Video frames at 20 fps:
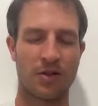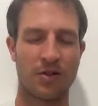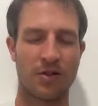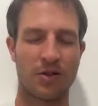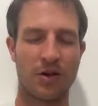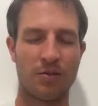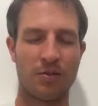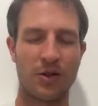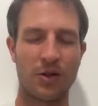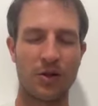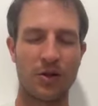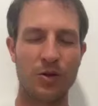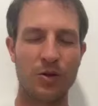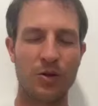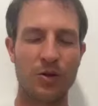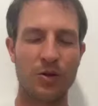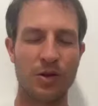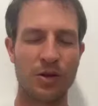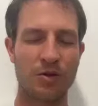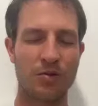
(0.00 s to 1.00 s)
So I'm
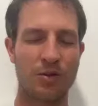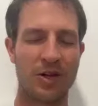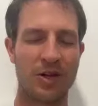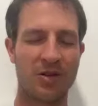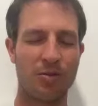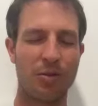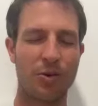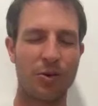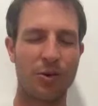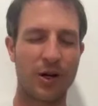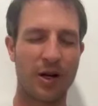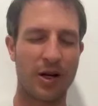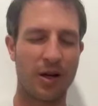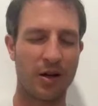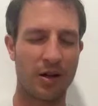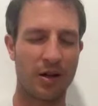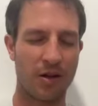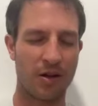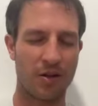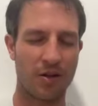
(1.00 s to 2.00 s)
using my
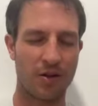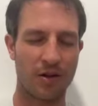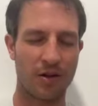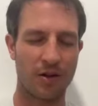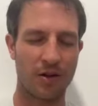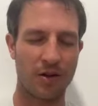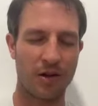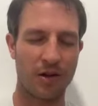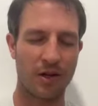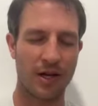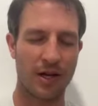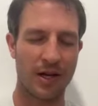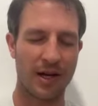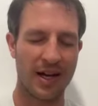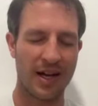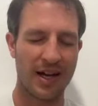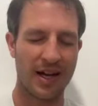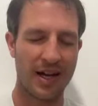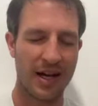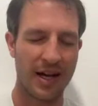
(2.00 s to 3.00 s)
breath to
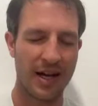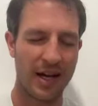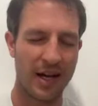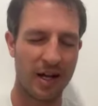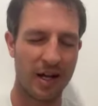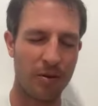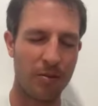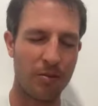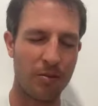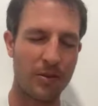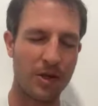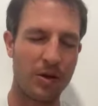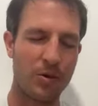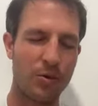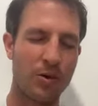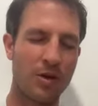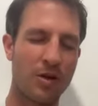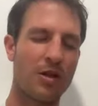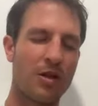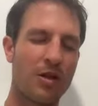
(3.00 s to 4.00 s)
help
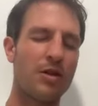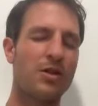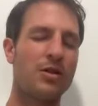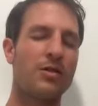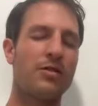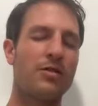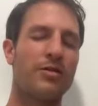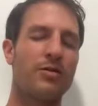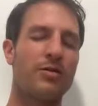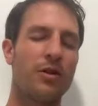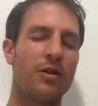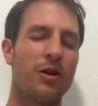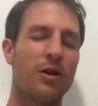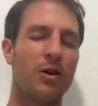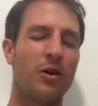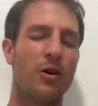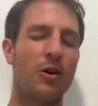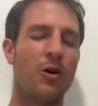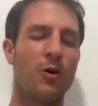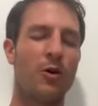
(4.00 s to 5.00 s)
me with this
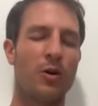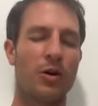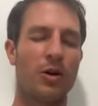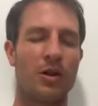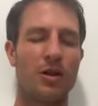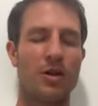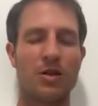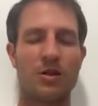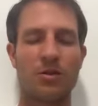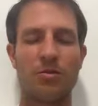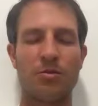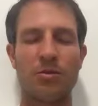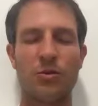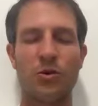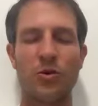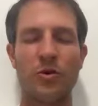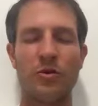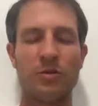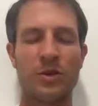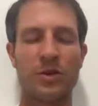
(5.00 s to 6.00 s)
flow, with this
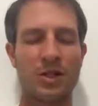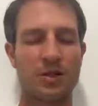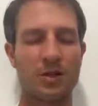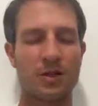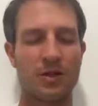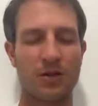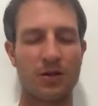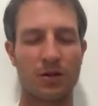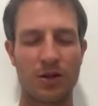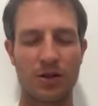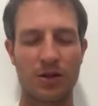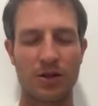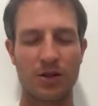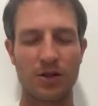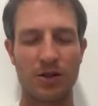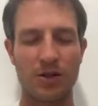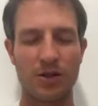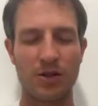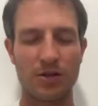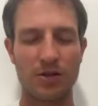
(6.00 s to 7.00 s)
movement of
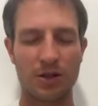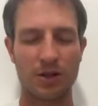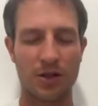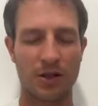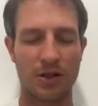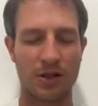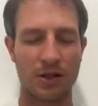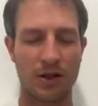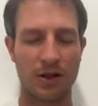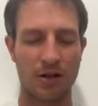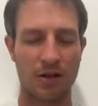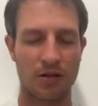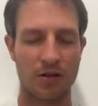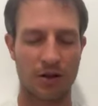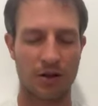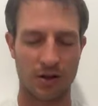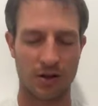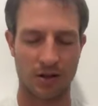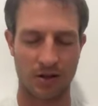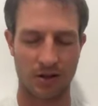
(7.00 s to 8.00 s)
receiving and
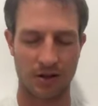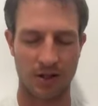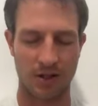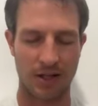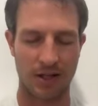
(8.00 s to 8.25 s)
giving.